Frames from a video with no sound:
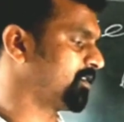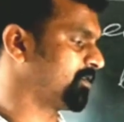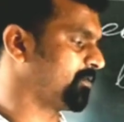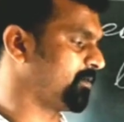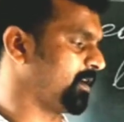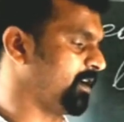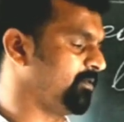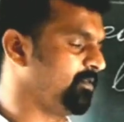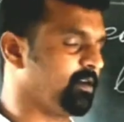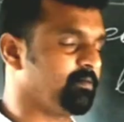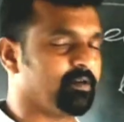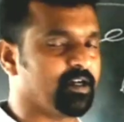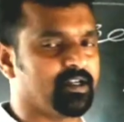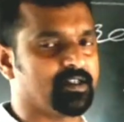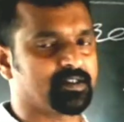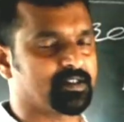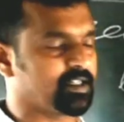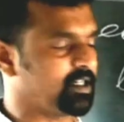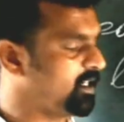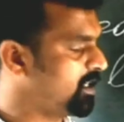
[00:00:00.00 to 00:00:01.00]
to 5a
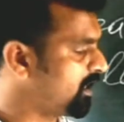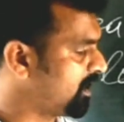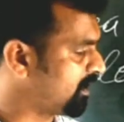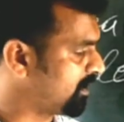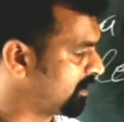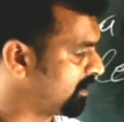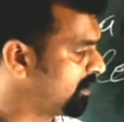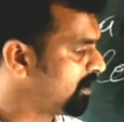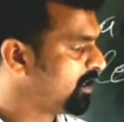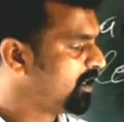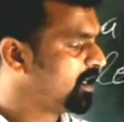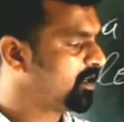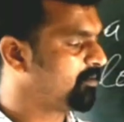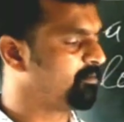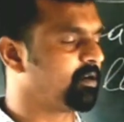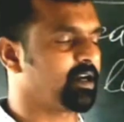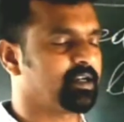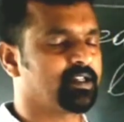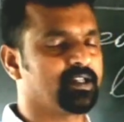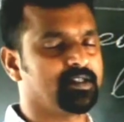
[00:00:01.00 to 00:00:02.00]
minus 3 and
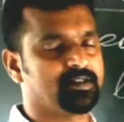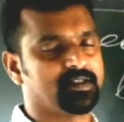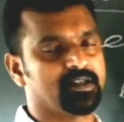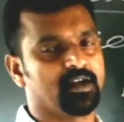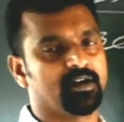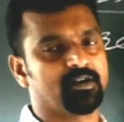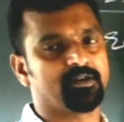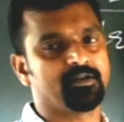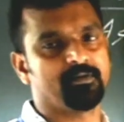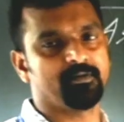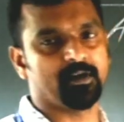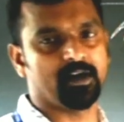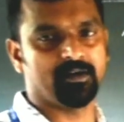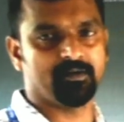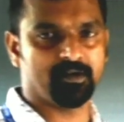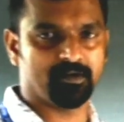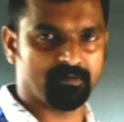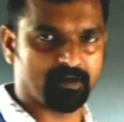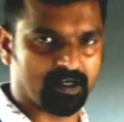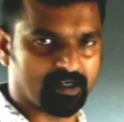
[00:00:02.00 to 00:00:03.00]
breadth is equal to
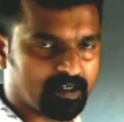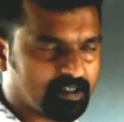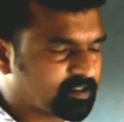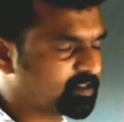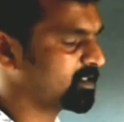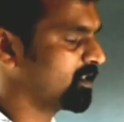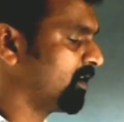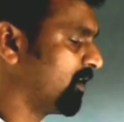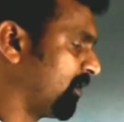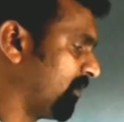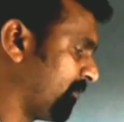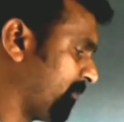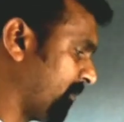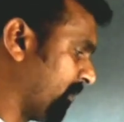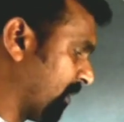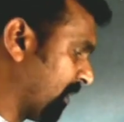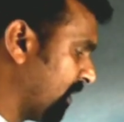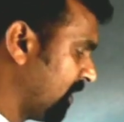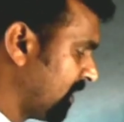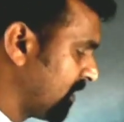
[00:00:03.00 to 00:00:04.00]
5a minus
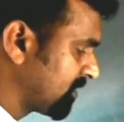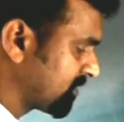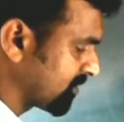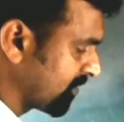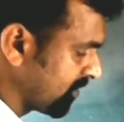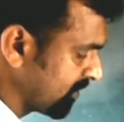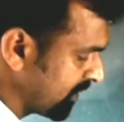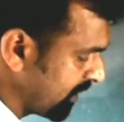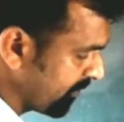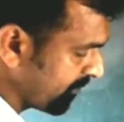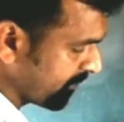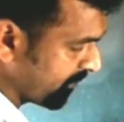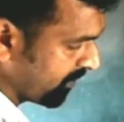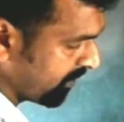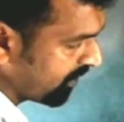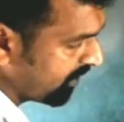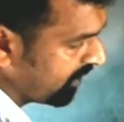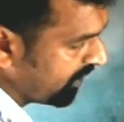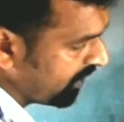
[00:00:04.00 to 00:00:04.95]
4. So therefore